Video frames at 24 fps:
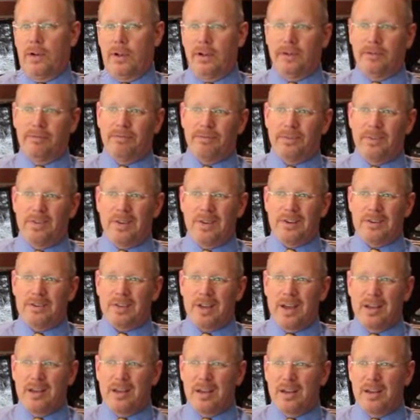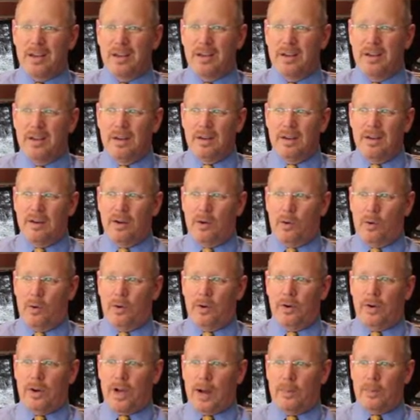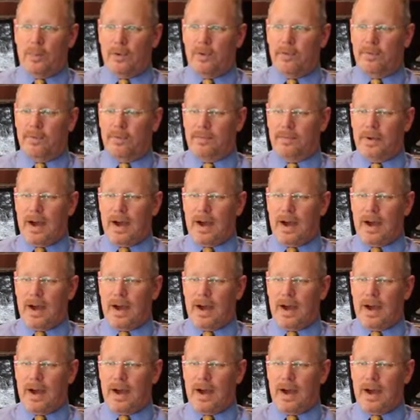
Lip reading: And for lunch I had like a quarter cup of